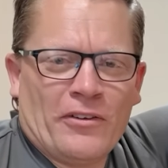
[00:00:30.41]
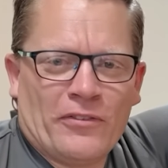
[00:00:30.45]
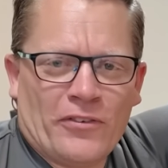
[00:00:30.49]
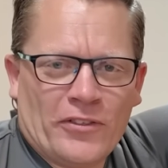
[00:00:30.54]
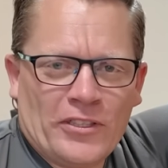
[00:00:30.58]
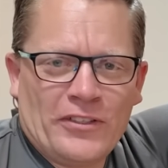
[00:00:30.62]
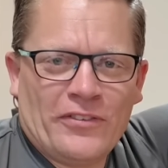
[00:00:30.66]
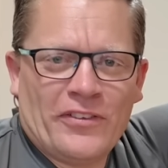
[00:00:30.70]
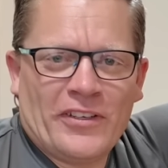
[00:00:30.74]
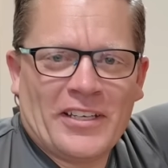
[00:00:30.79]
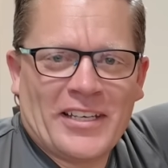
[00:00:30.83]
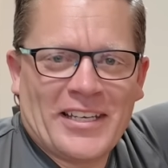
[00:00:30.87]

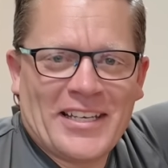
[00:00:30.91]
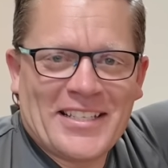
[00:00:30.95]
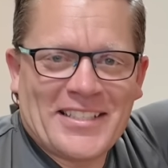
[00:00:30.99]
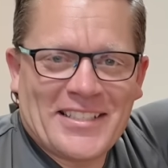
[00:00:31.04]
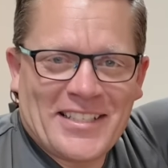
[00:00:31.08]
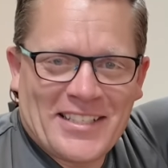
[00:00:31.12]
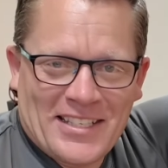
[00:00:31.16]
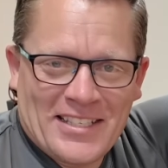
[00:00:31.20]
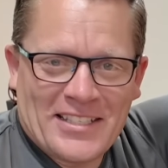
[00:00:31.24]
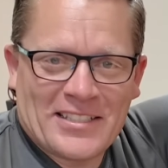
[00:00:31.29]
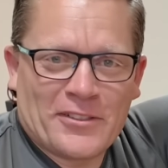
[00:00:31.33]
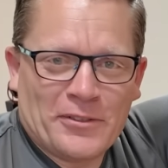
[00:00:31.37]
Funny thing is,
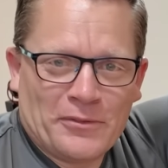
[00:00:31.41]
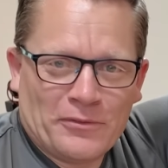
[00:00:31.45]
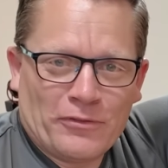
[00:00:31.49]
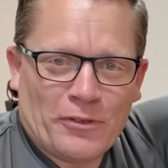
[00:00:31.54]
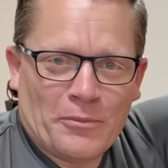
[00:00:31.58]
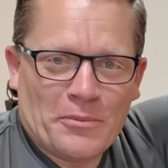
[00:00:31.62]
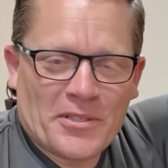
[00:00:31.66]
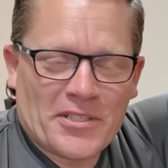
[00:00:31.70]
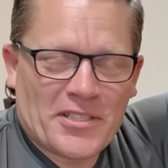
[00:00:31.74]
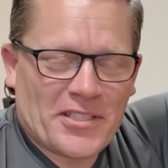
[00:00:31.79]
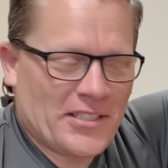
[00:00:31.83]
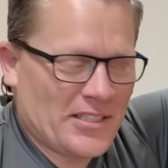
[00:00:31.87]
this has come
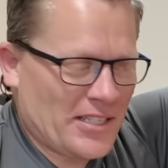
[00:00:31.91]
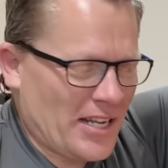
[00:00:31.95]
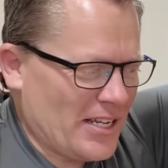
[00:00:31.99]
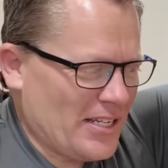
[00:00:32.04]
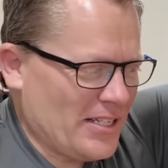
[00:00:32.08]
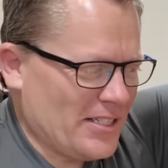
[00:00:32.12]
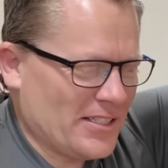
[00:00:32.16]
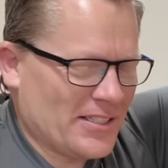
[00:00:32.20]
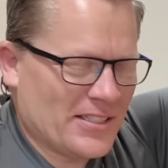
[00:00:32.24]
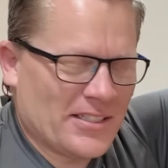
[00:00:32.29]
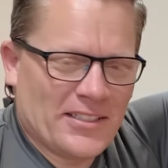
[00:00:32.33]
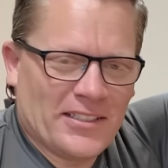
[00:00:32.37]
from the
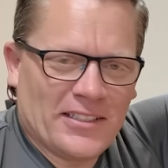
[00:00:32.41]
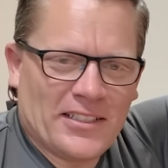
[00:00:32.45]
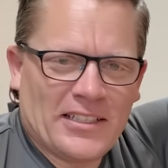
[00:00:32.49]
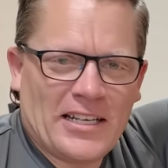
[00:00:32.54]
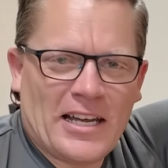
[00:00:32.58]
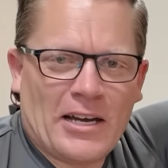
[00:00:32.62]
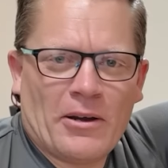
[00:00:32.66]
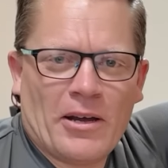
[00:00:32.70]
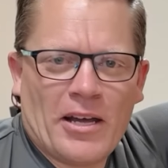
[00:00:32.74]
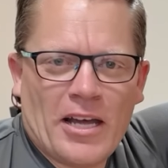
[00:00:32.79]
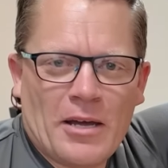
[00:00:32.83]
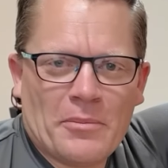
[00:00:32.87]
States, and
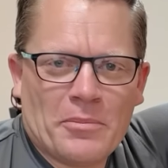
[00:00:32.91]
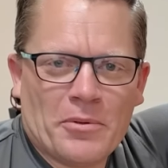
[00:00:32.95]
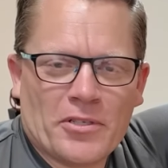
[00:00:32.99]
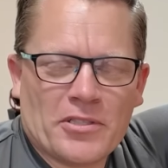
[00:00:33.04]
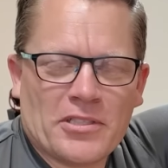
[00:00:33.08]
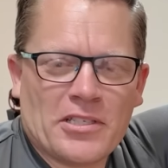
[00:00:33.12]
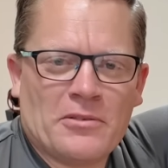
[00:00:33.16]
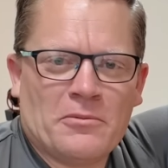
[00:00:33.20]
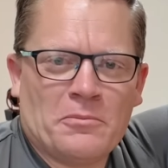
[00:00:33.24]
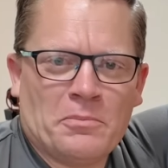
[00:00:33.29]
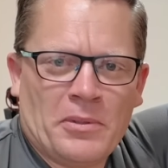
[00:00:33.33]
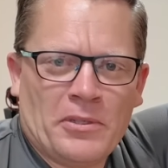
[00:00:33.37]
now
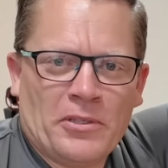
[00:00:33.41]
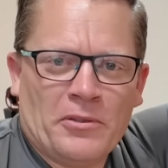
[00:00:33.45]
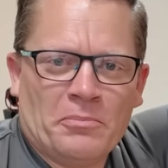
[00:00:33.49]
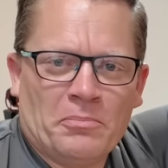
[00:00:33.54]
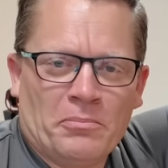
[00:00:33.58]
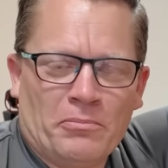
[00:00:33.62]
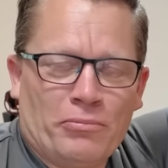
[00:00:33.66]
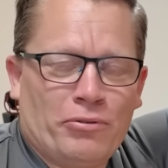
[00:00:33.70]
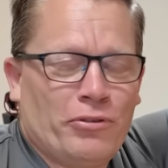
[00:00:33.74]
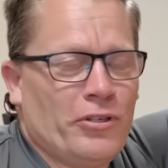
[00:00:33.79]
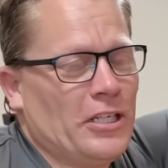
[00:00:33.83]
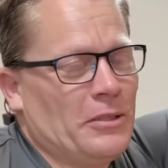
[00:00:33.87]
Airbus is
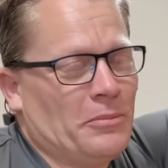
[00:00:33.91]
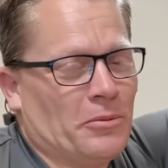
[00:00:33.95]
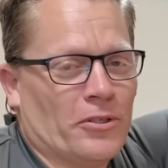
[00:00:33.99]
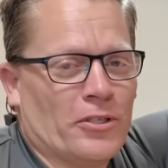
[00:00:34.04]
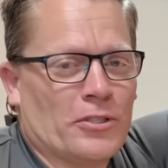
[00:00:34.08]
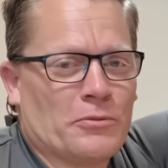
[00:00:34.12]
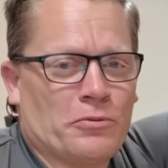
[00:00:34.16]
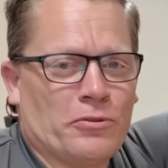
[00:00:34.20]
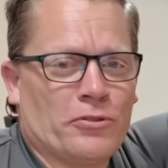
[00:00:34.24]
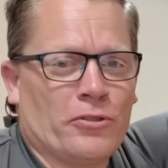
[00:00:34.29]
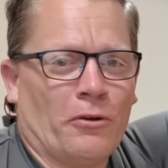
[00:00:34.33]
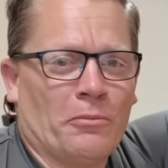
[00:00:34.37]
pretty
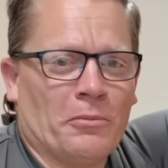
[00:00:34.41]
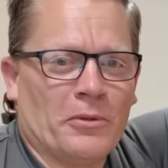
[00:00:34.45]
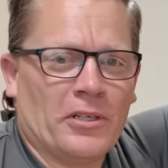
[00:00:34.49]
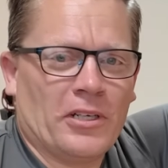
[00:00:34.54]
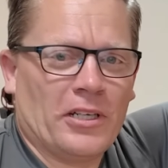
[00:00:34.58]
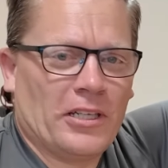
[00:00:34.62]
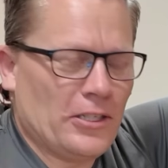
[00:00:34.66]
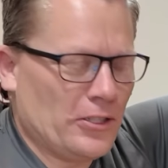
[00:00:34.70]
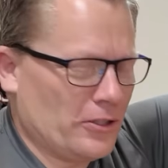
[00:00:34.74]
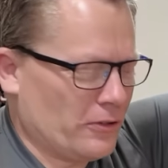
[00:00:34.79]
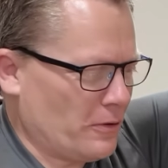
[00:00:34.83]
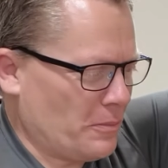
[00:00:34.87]
much
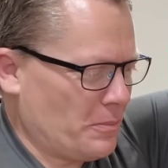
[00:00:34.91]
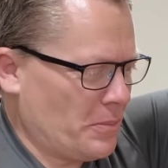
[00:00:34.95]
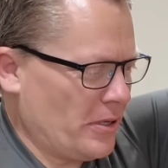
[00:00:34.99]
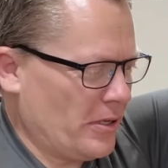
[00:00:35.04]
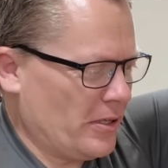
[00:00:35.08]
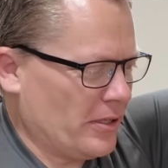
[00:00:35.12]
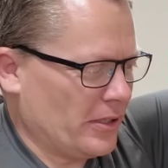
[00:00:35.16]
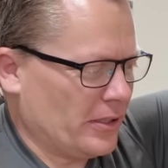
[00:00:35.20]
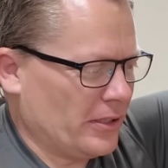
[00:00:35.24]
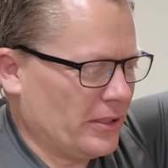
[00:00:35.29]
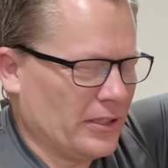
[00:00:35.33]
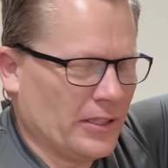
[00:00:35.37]
predominantly
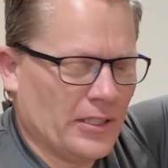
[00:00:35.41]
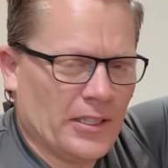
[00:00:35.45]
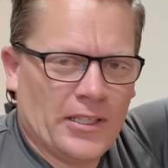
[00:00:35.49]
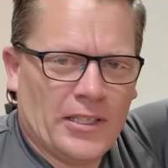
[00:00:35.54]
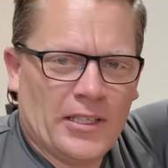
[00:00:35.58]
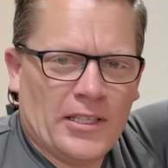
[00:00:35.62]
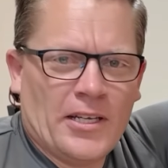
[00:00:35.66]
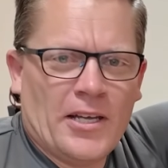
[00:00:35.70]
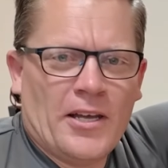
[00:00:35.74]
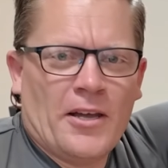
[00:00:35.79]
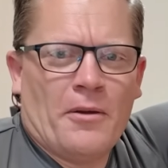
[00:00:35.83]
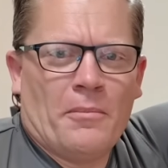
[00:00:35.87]
European.
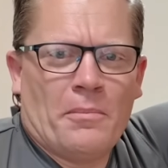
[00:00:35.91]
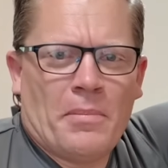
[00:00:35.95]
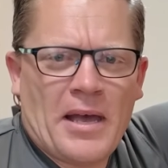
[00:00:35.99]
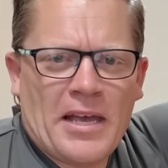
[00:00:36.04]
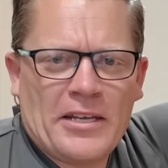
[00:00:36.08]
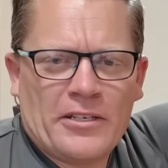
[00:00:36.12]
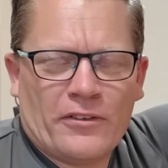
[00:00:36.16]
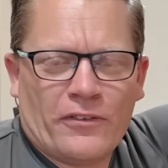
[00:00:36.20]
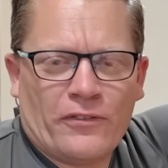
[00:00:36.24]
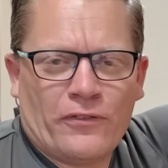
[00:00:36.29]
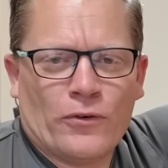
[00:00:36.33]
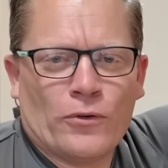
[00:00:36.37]

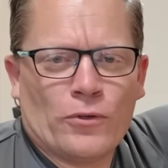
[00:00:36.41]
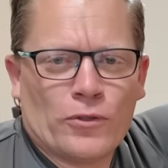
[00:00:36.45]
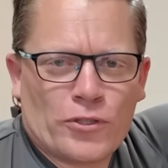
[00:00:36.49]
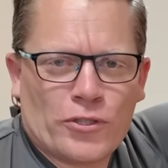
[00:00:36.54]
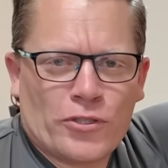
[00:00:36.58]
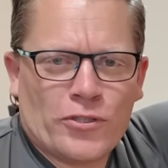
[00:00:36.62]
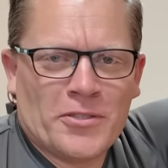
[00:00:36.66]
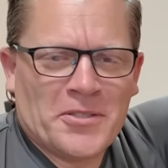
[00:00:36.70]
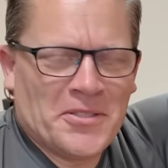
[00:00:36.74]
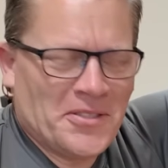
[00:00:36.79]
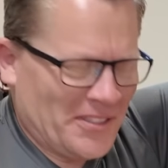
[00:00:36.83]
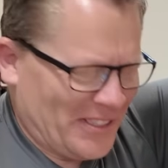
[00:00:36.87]
Paid a
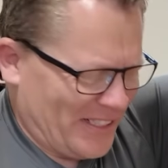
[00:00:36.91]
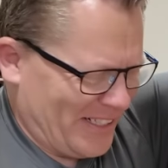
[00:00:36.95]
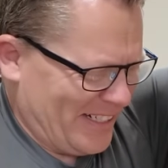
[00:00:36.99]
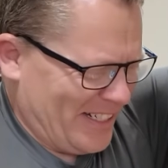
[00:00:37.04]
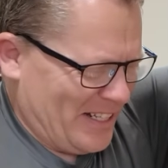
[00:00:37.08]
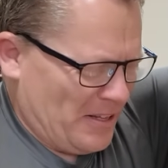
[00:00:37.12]
fortune.